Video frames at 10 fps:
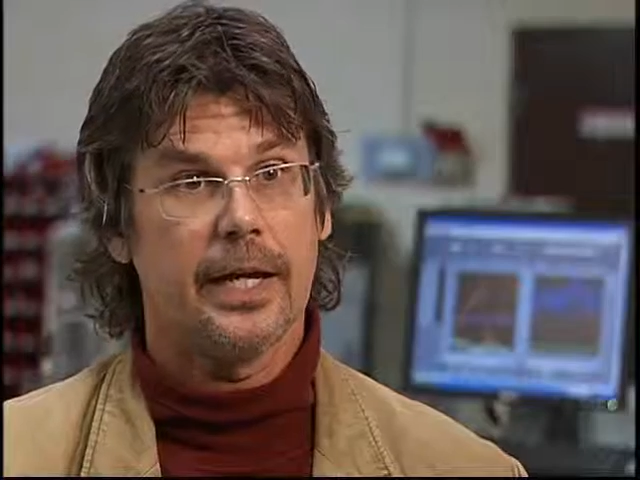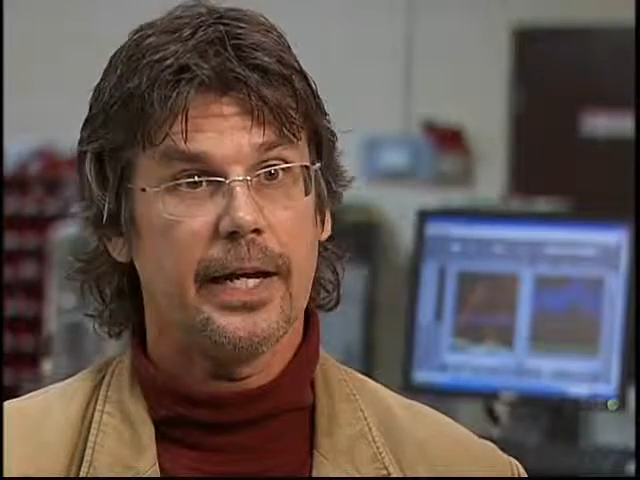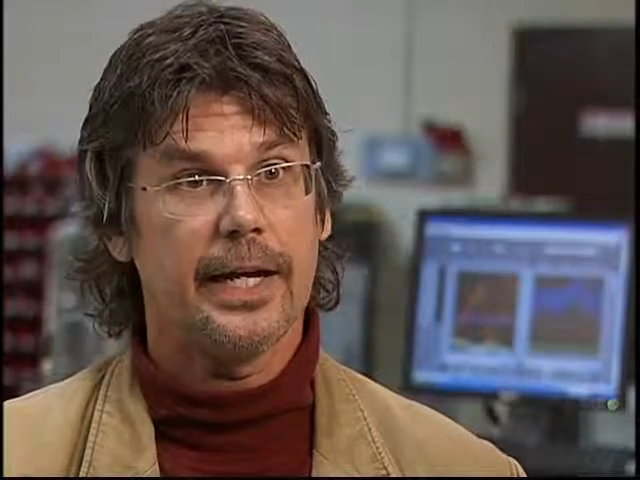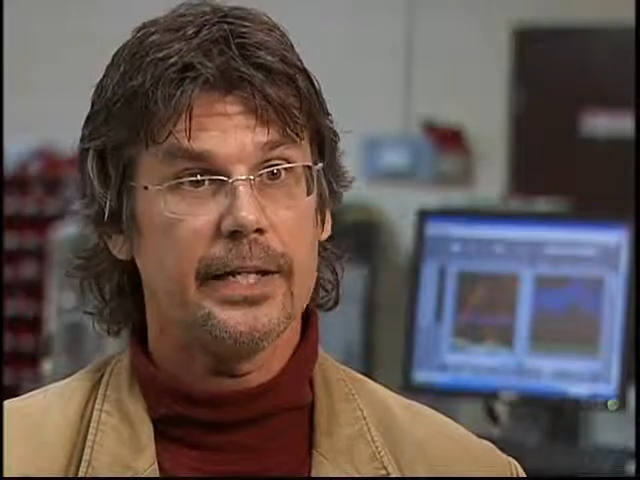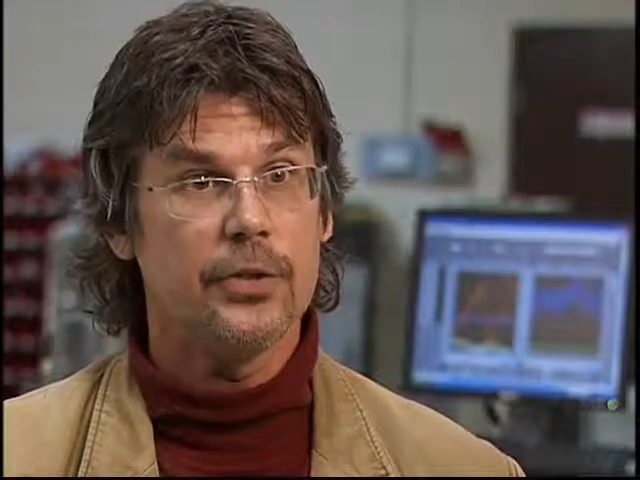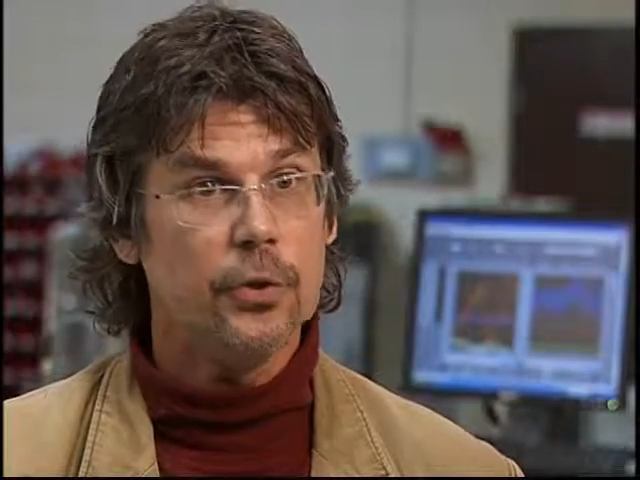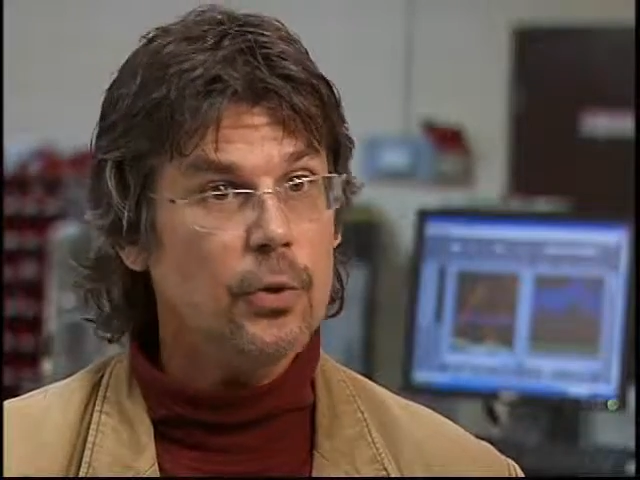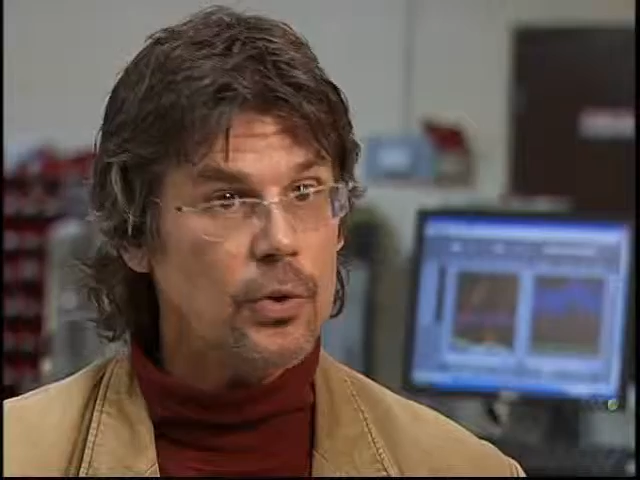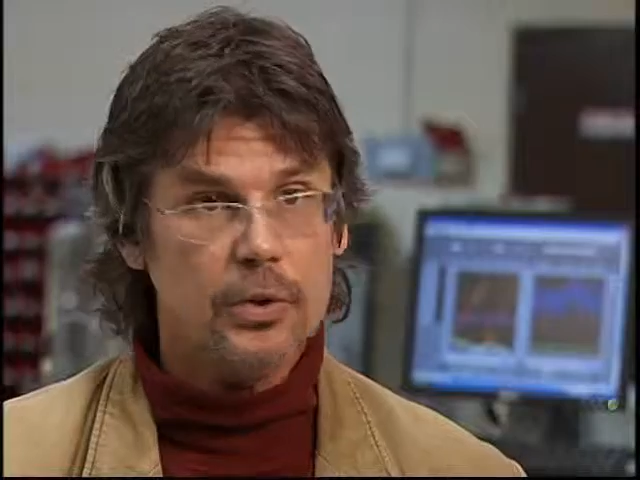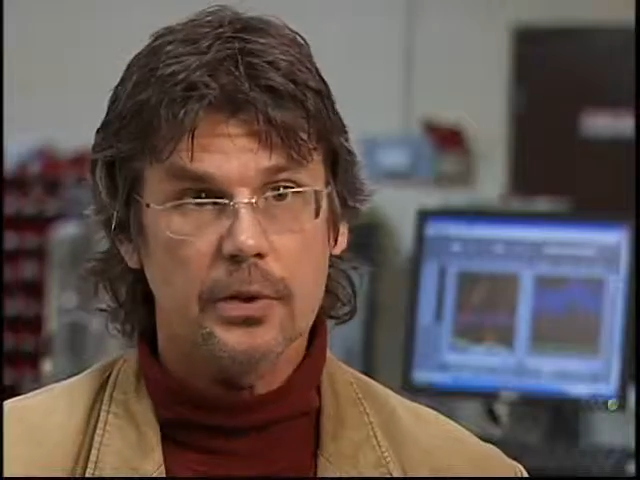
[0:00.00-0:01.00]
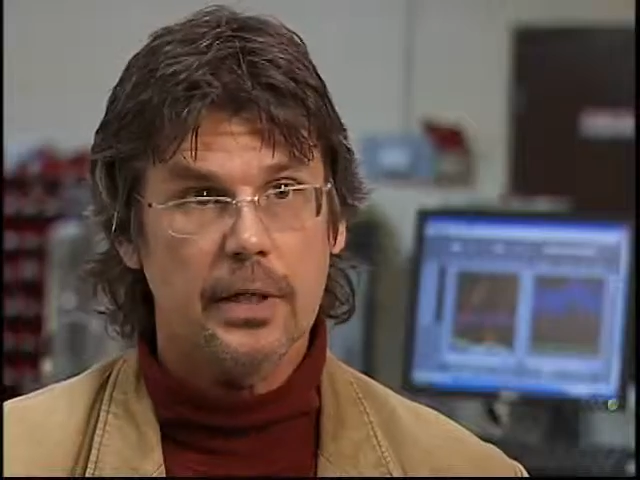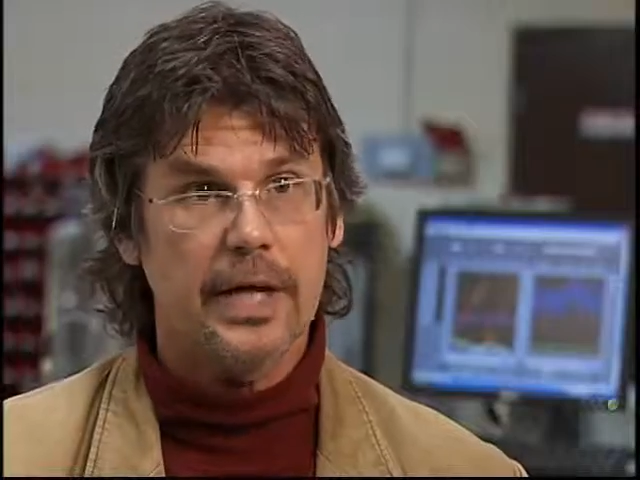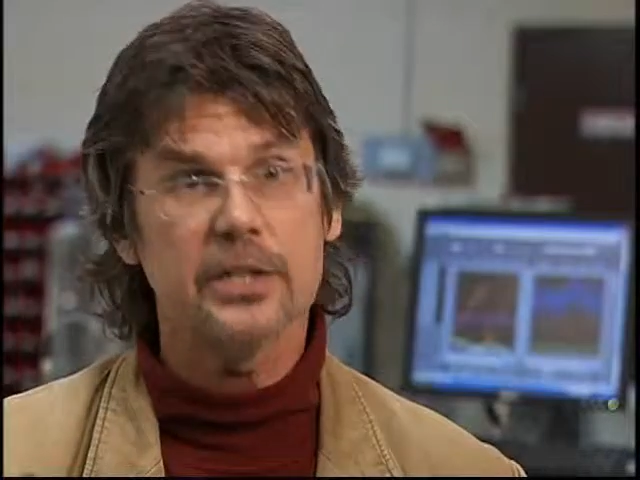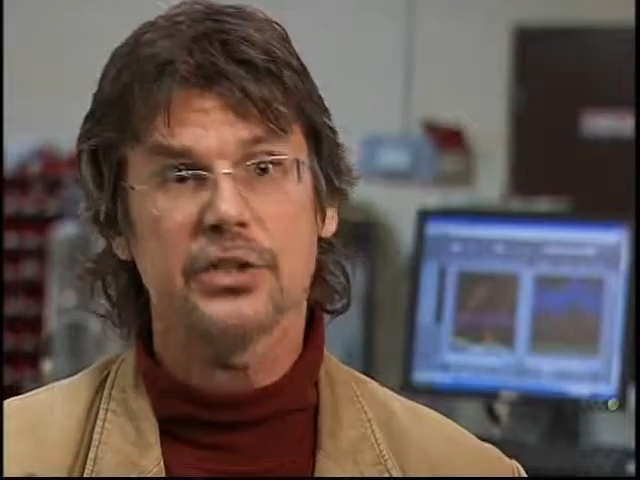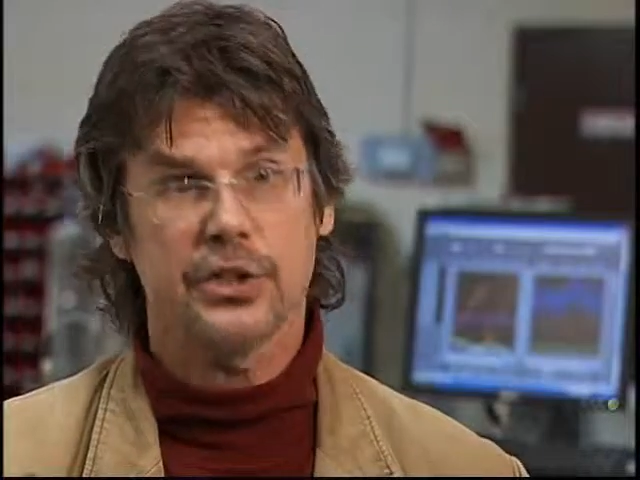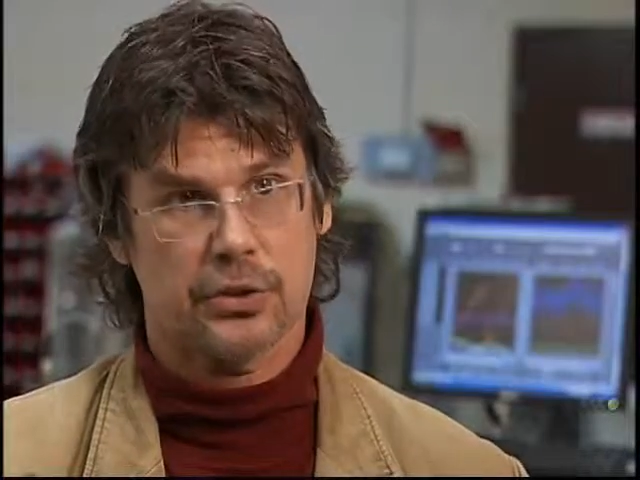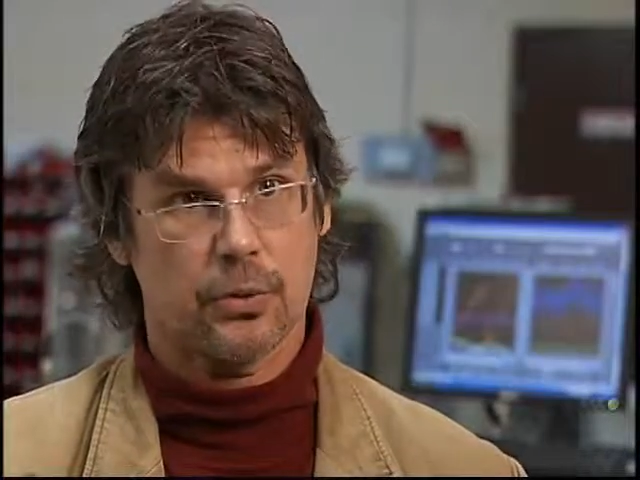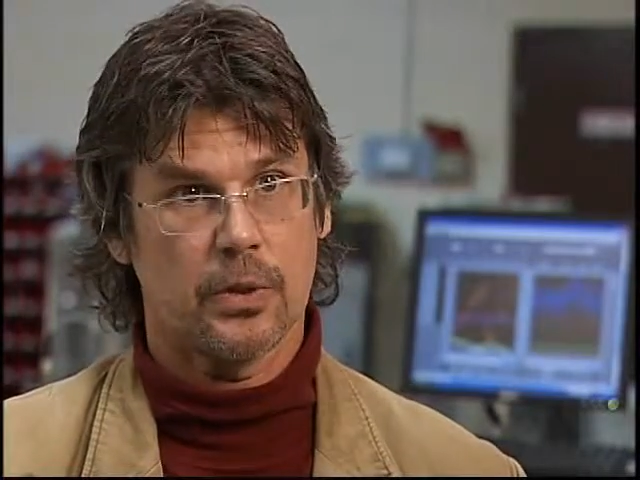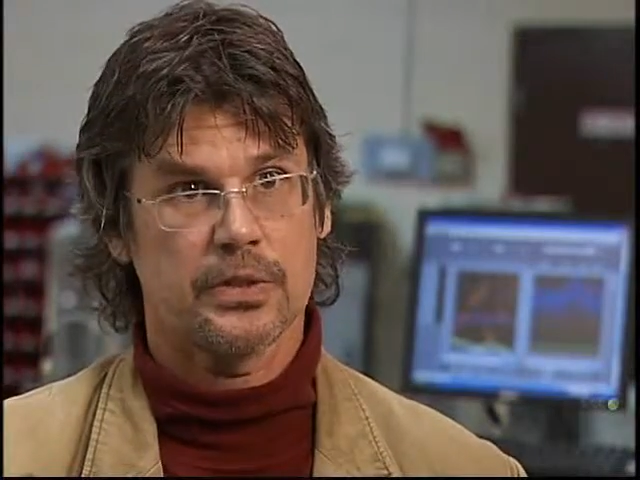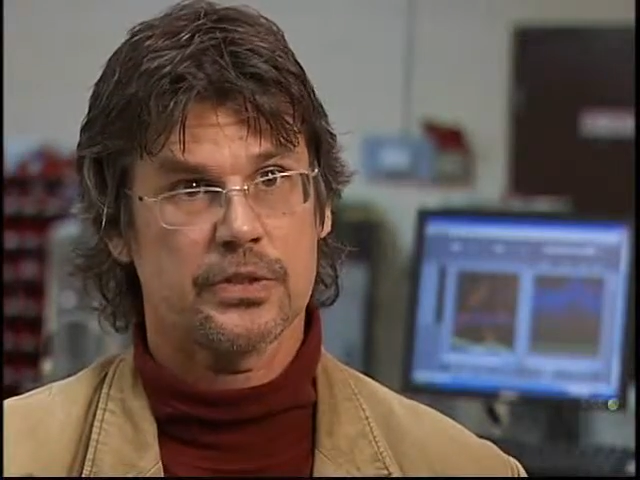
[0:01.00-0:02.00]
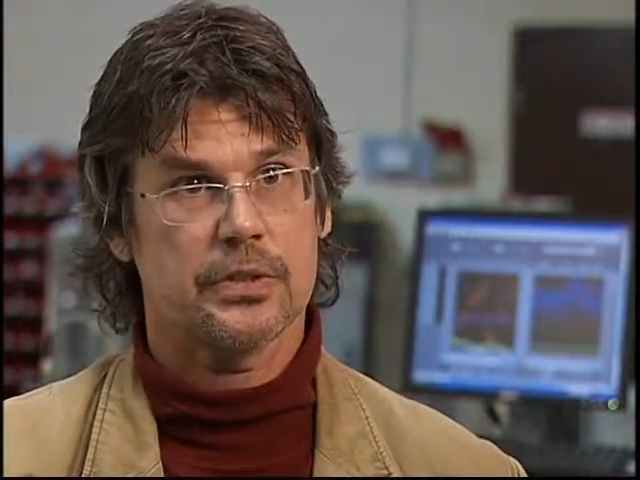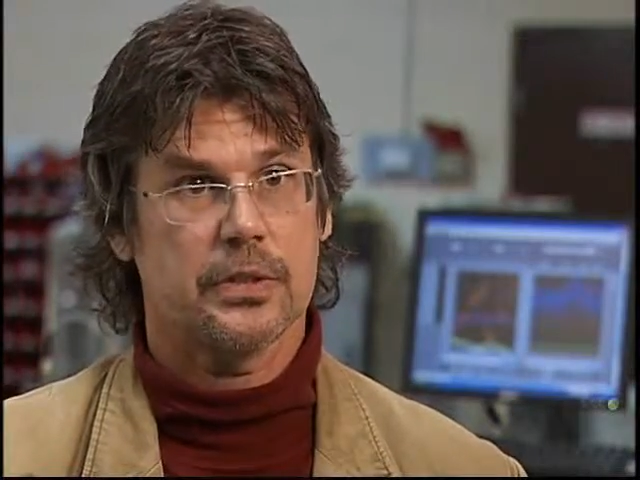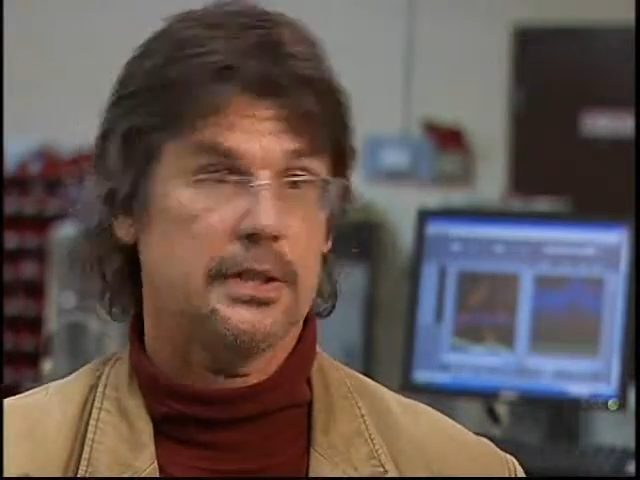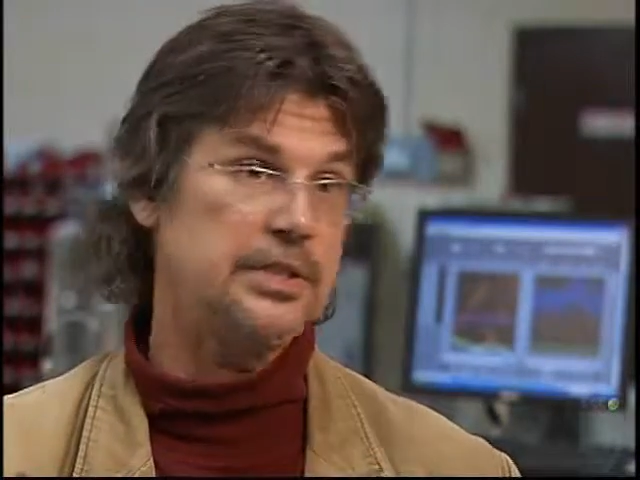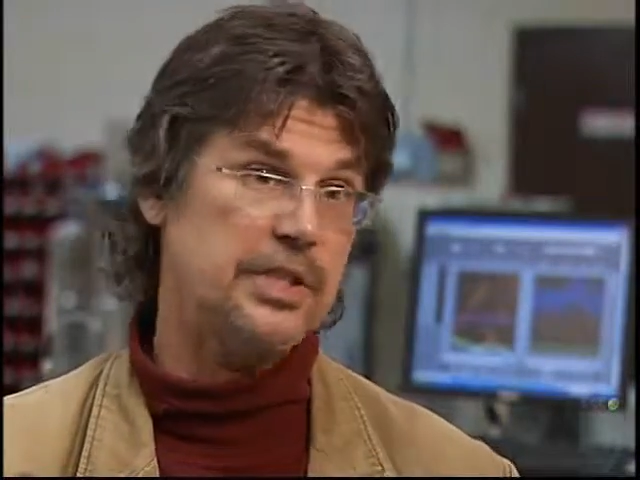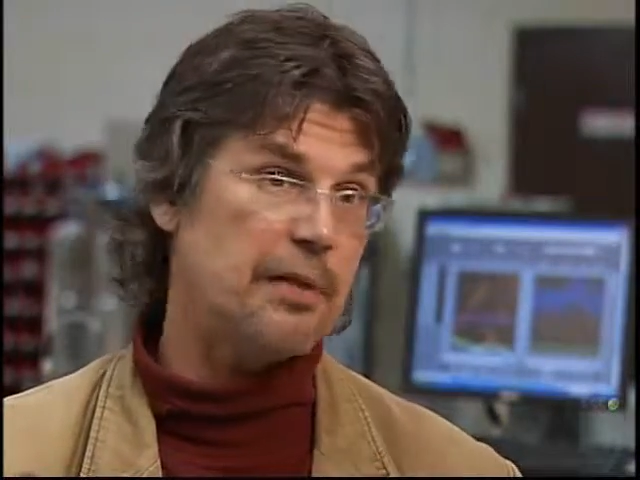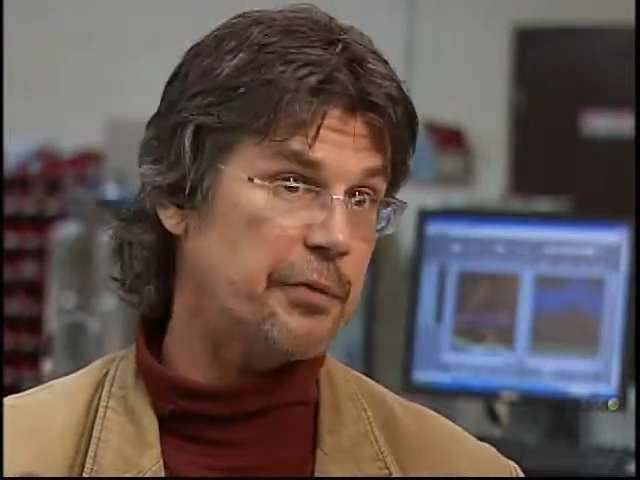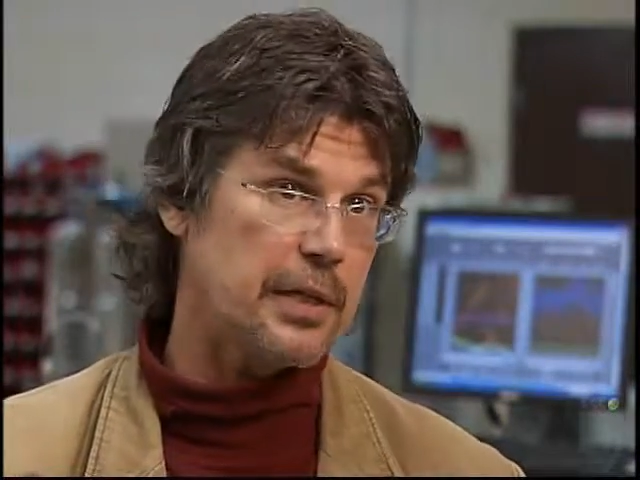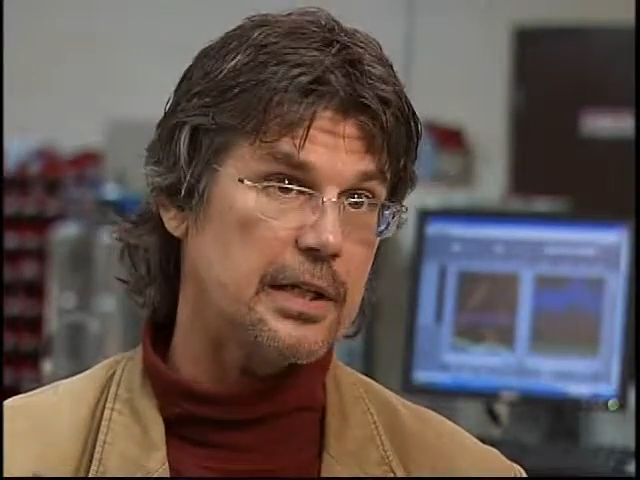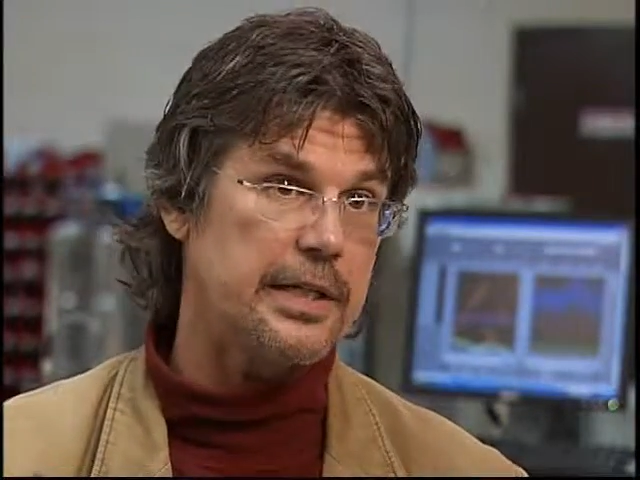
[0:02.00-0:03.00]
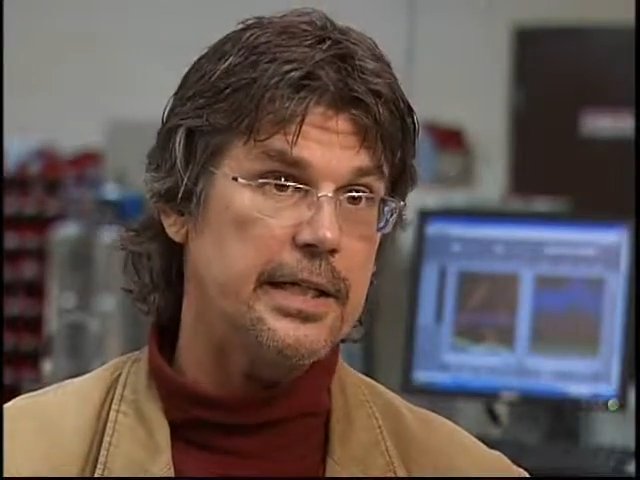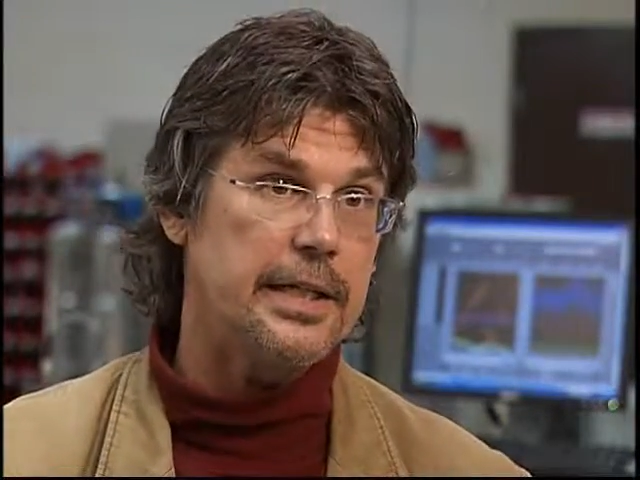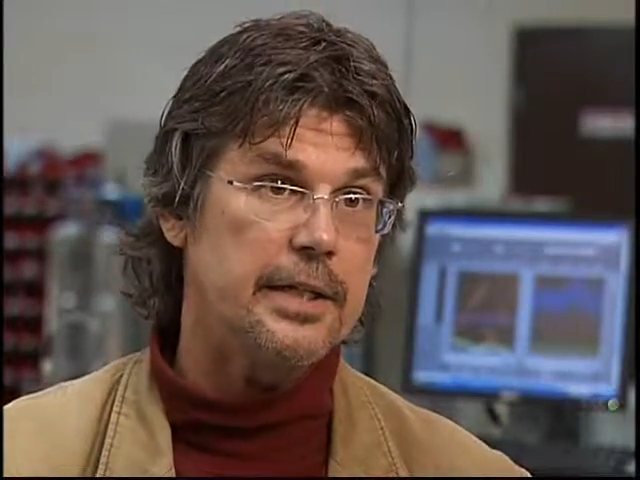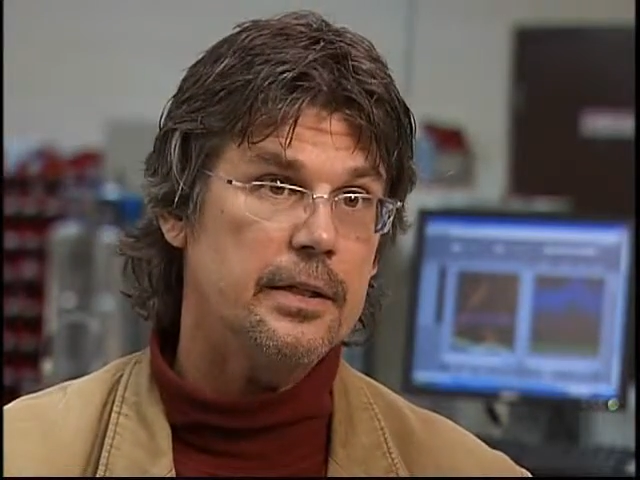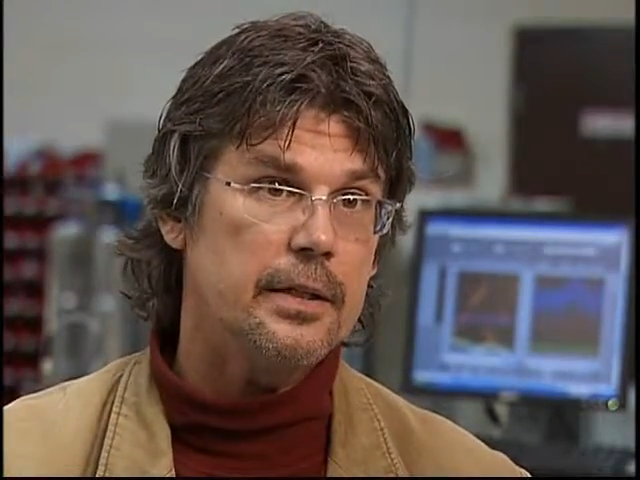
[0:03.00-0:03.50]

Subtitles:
A new energy source is definitely needed.